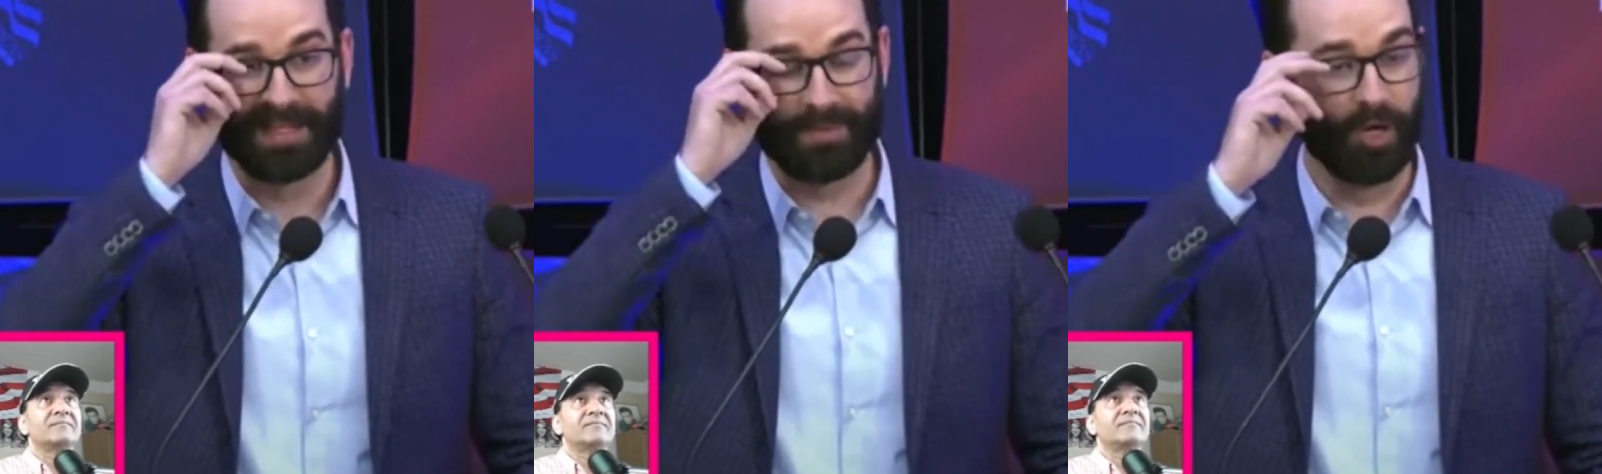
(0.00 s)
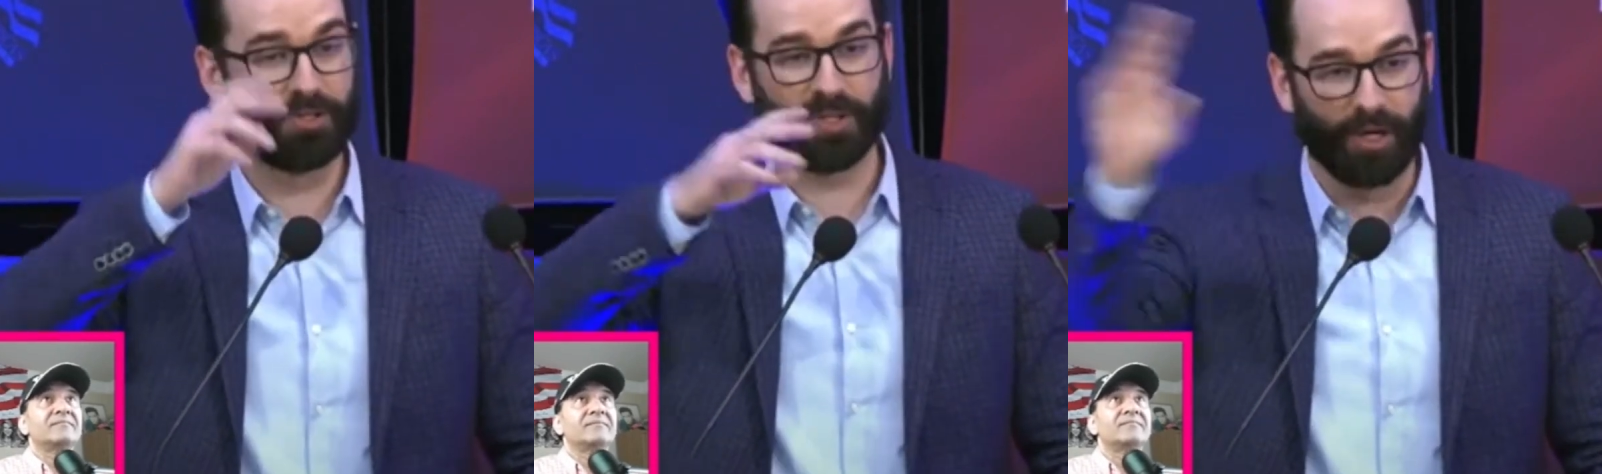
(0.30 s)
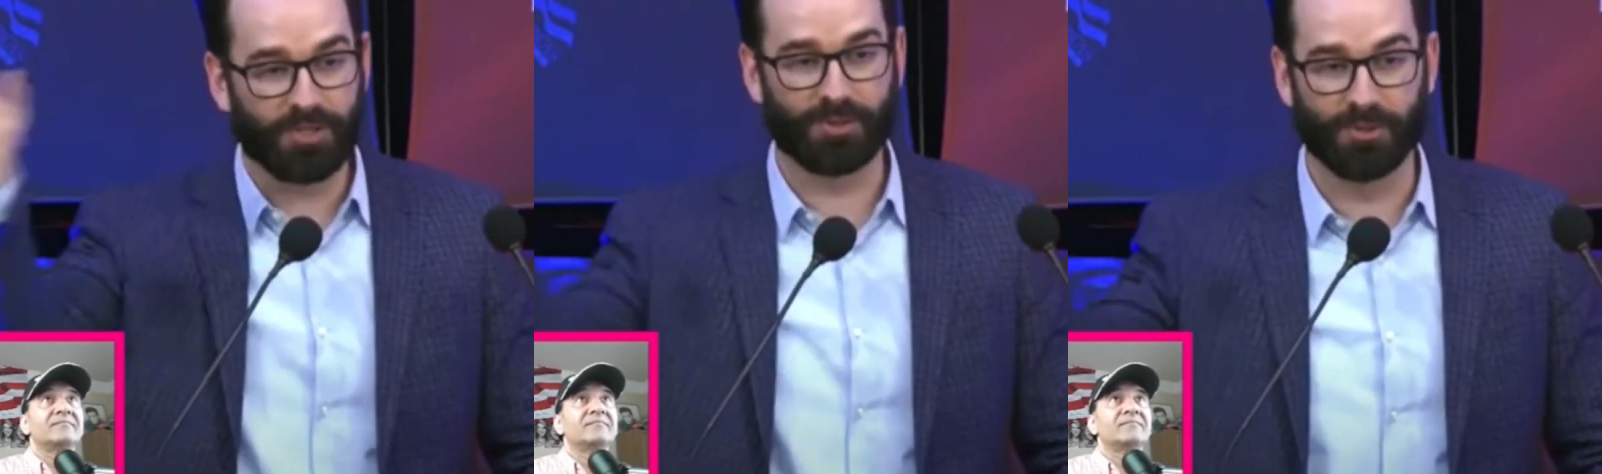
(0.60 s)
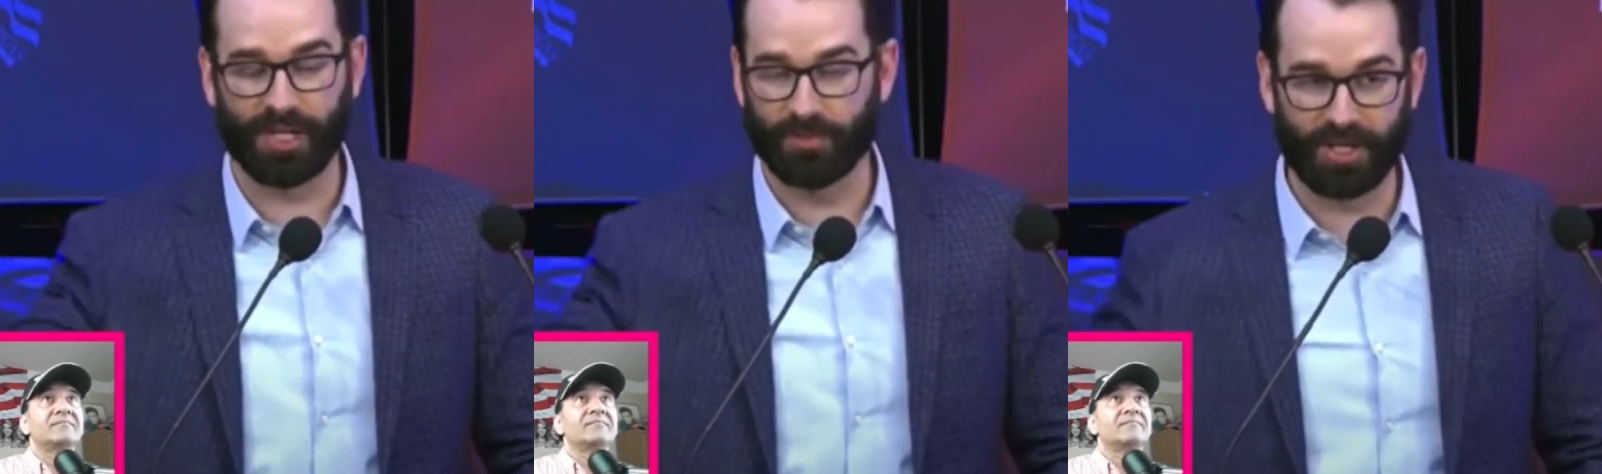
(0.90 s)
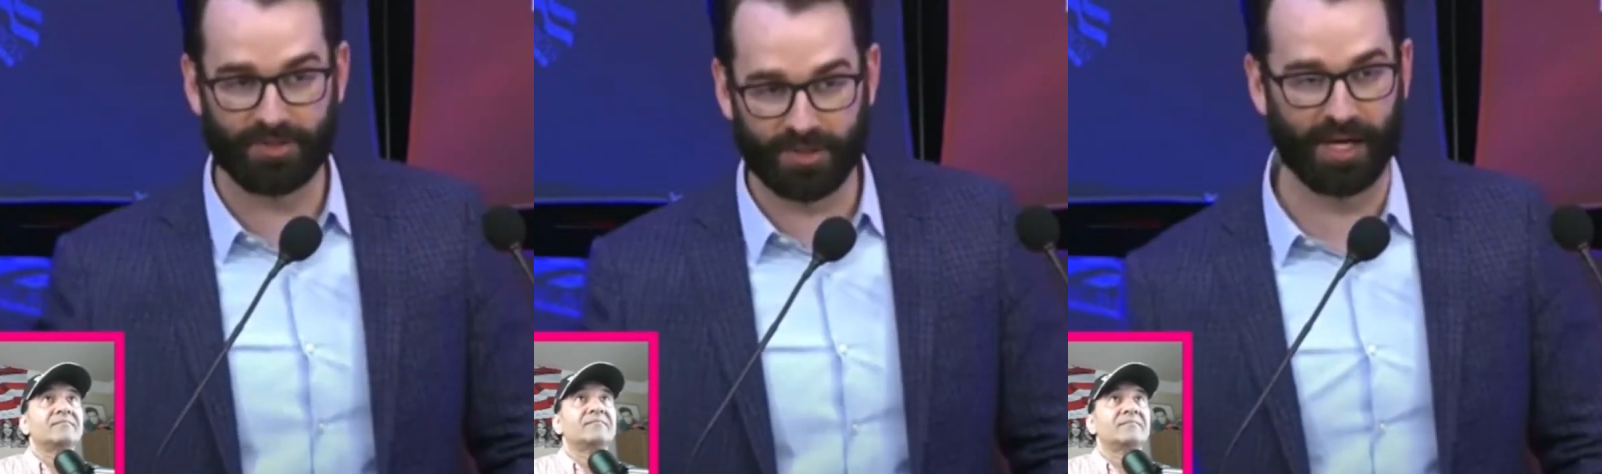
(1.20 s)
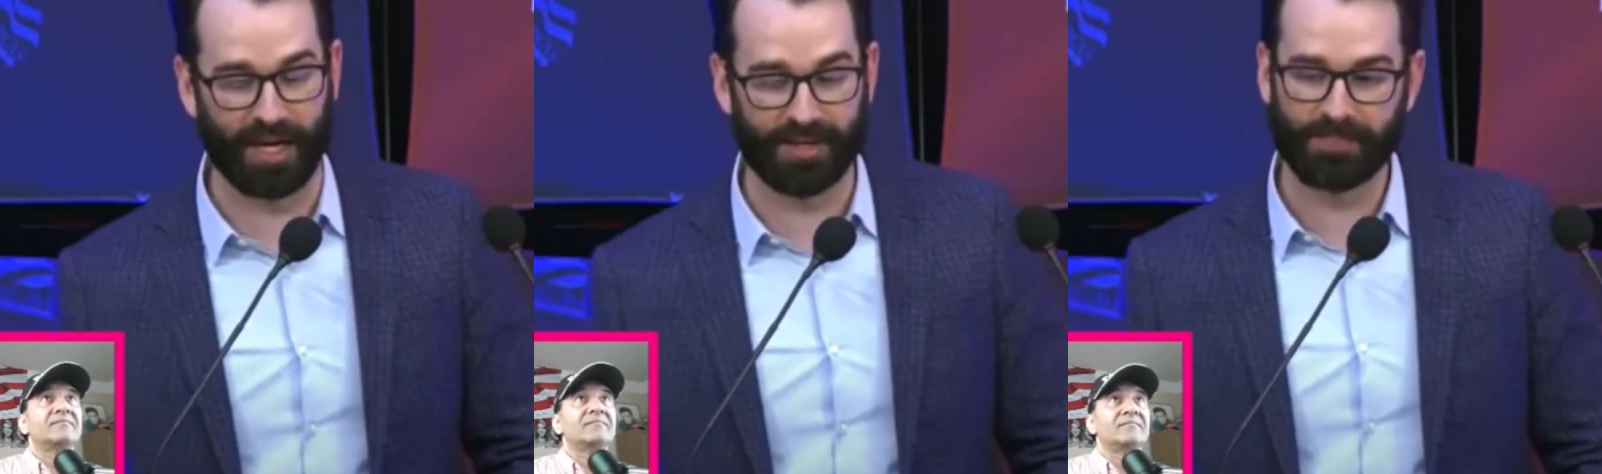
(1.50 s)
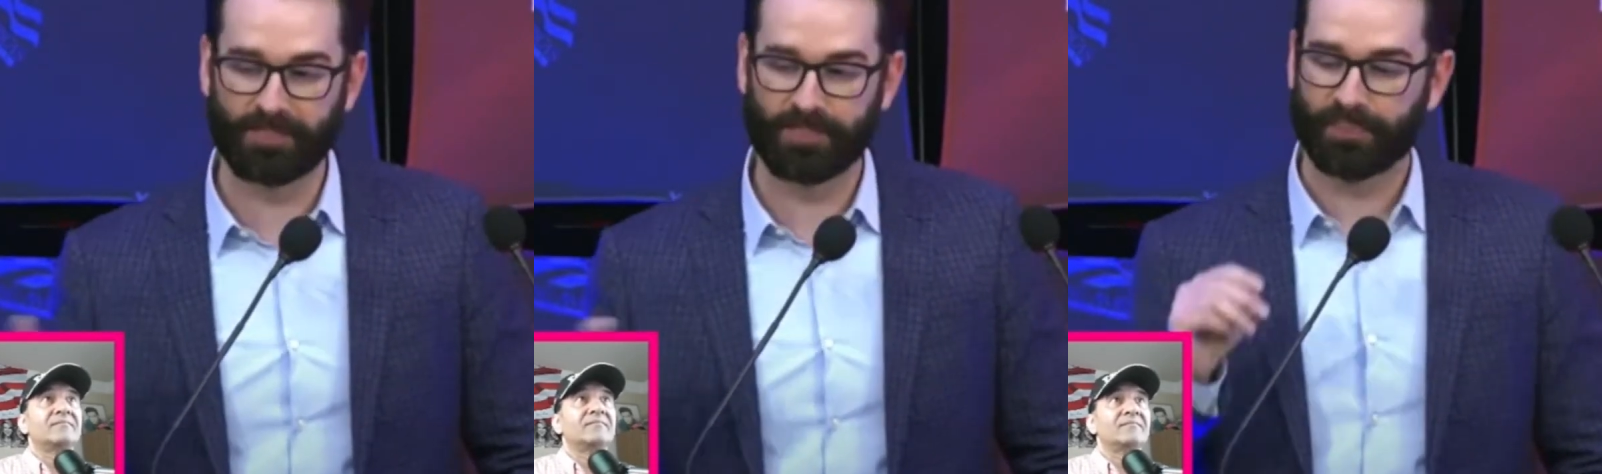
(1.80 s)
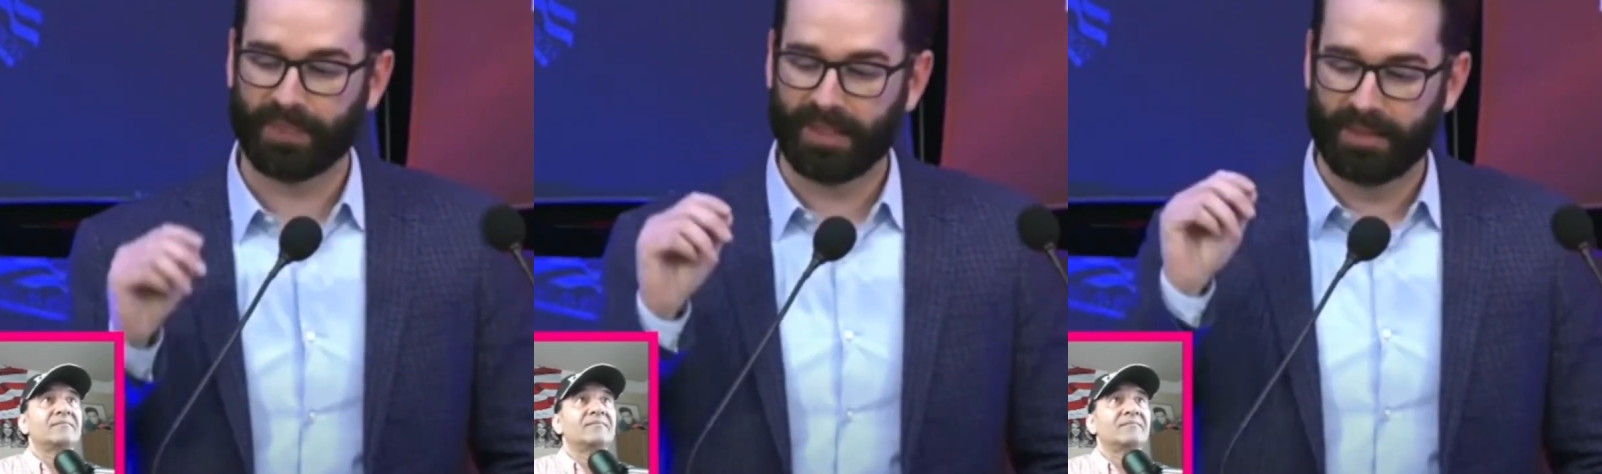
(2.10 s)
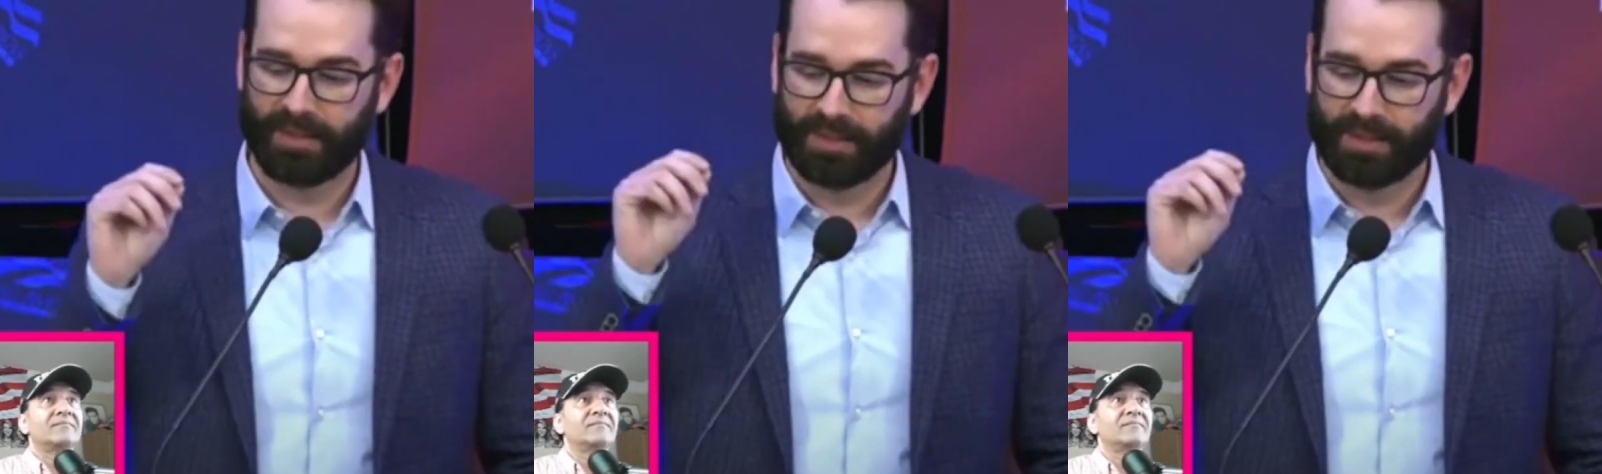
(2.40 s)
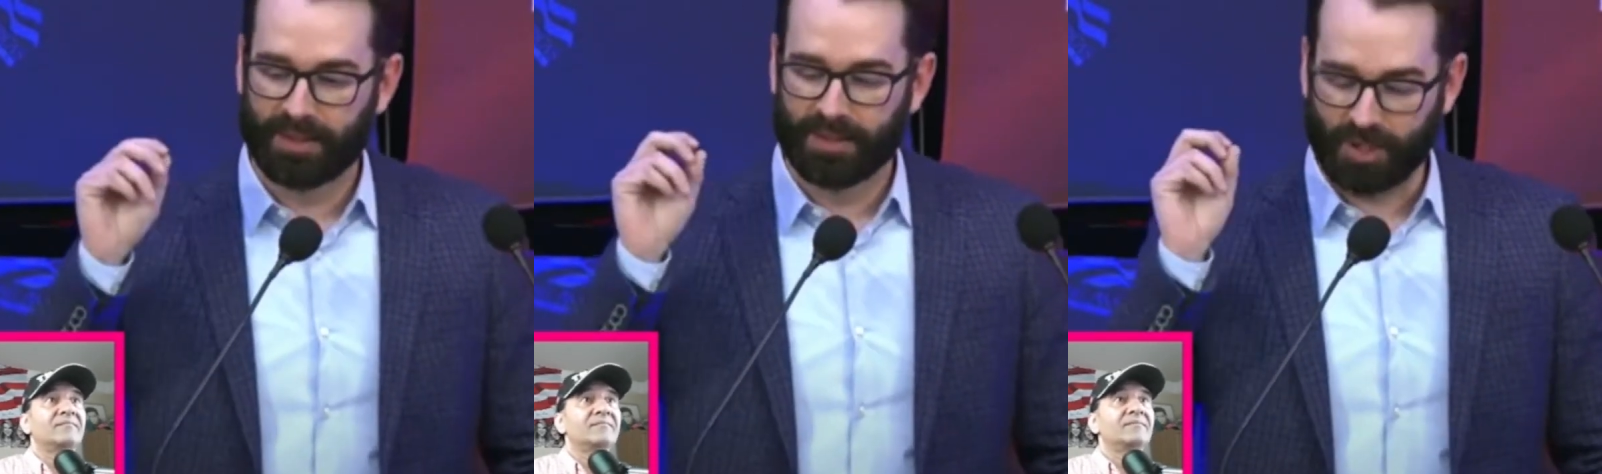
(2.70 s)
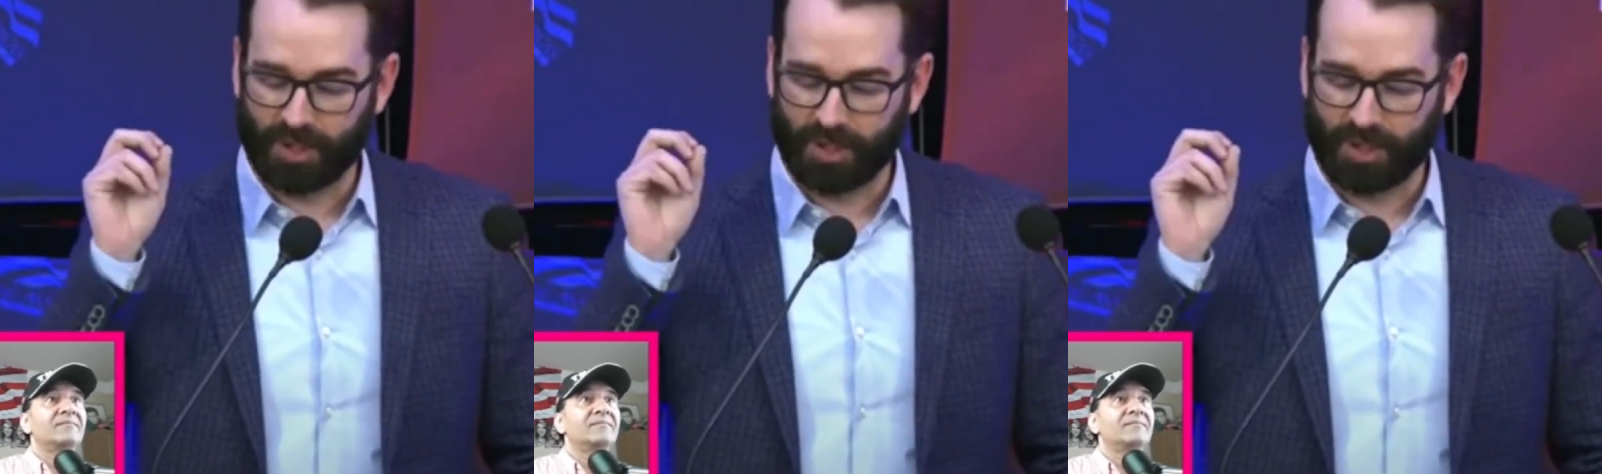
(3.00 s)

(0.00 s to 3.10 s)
Speaker 1: In most schools, they won't even do that. So I